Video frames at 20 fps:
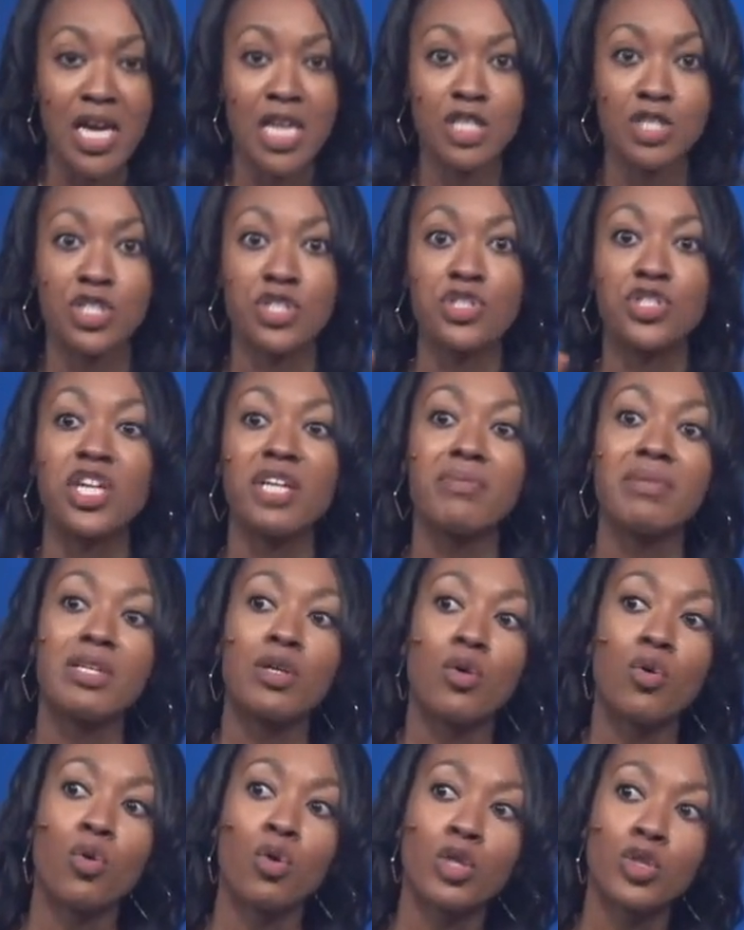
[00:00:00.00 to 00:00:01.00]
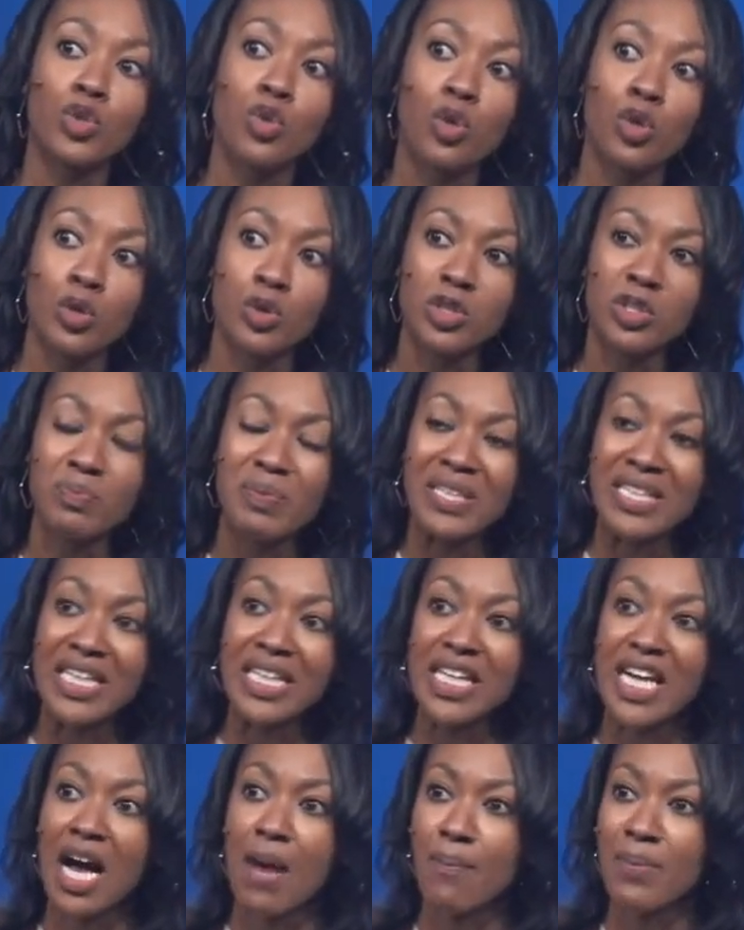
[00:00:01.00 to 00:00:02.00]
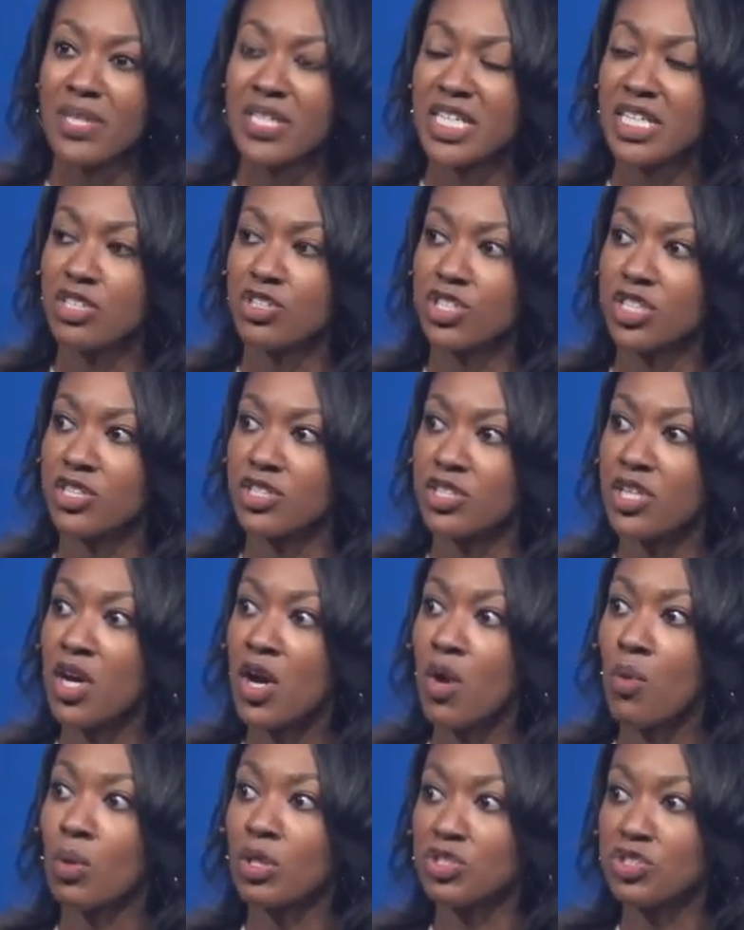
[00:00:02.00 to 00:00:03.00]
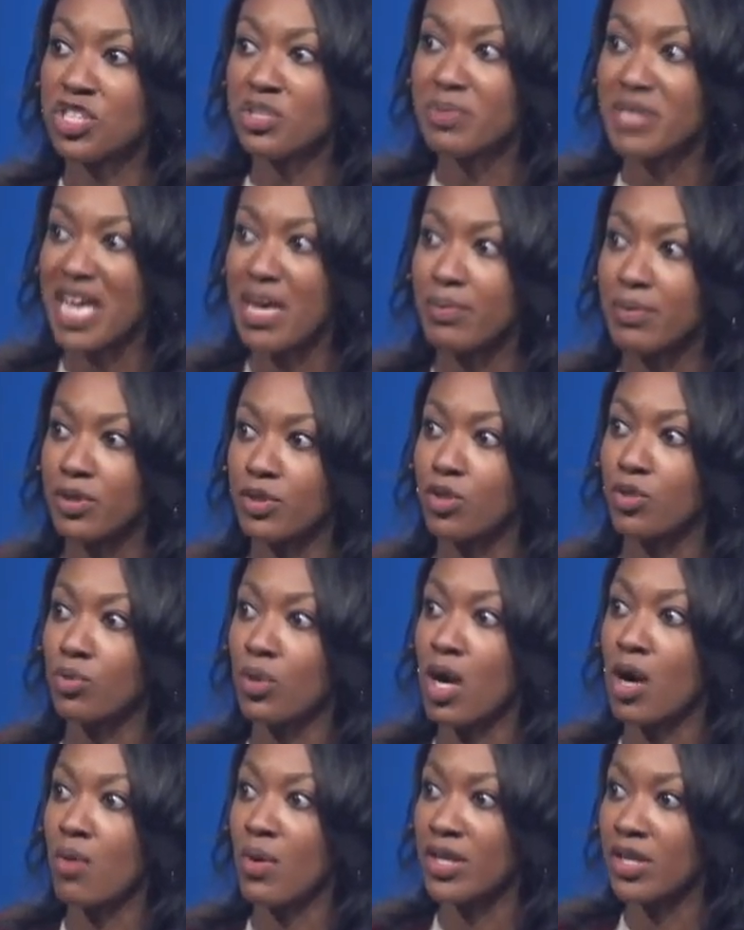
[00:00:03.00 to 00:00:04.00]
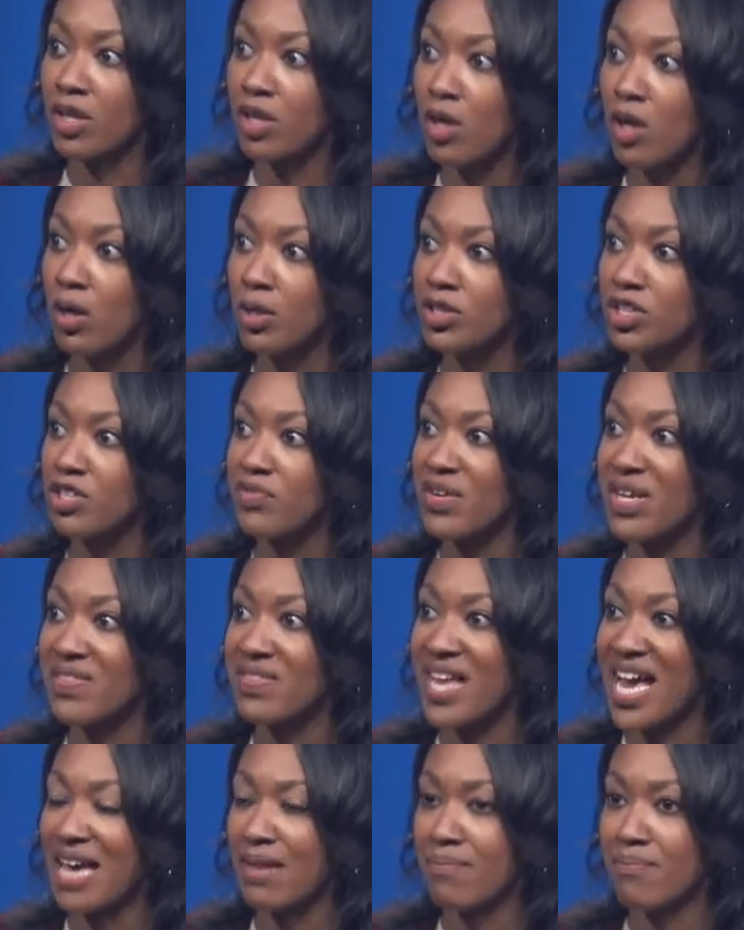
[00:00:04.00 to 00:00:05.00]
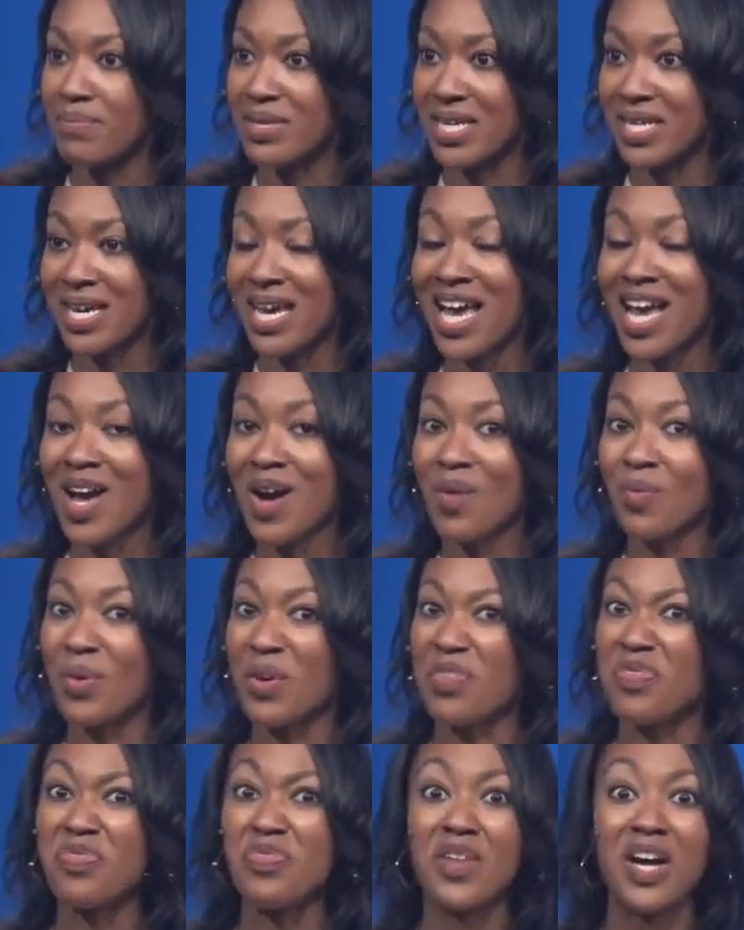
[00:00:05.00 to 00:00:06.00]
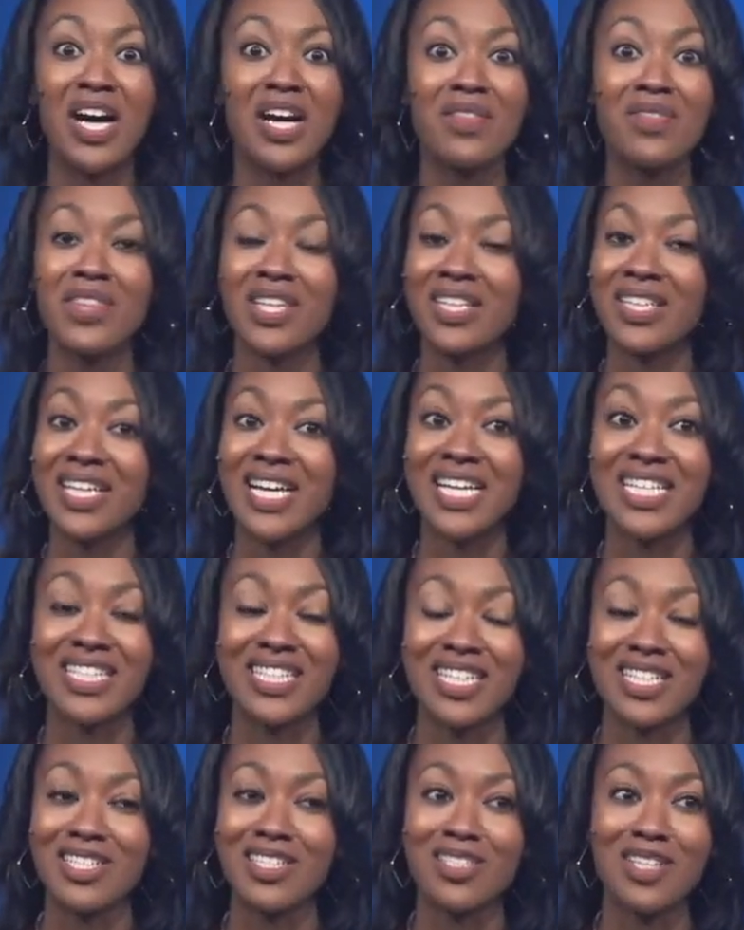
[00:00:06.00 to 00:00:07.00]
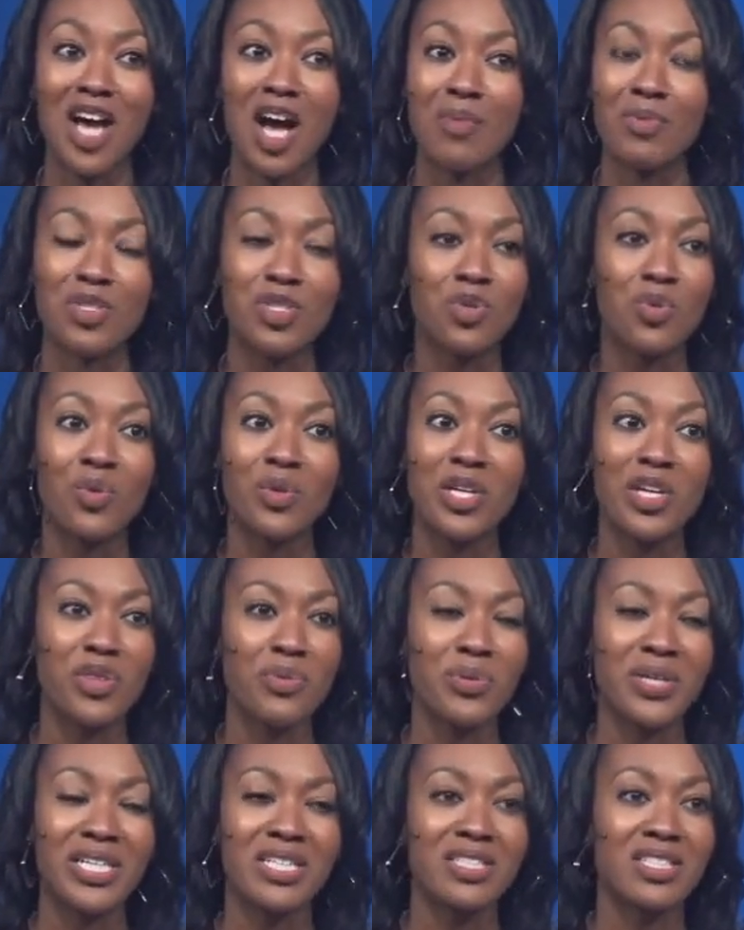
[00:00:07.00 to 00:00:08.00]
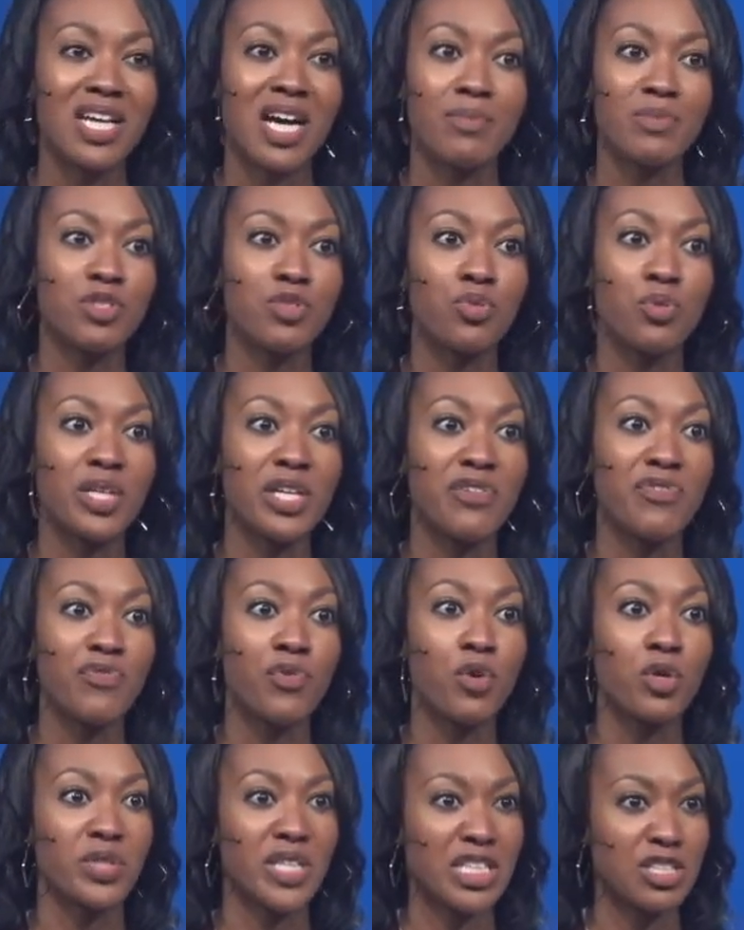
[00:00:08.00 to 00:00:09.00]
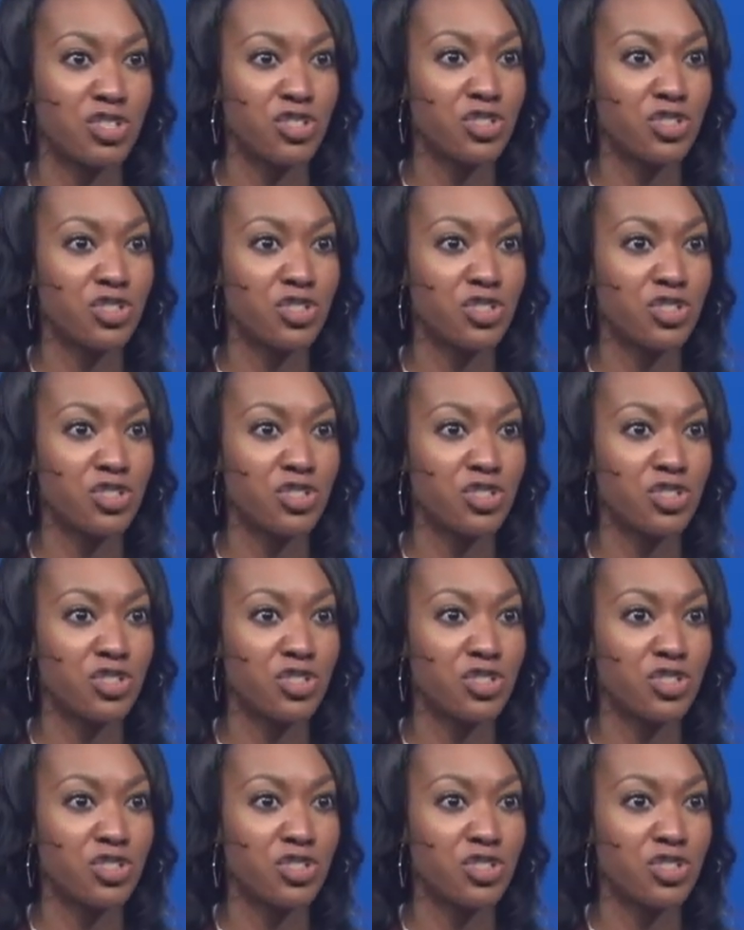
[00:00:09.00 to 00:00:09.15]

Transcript: she took me to oratorical speaking competitions where she was able to grow and cultivate that in me with none the less than Psalms 23 and Psalms 24 that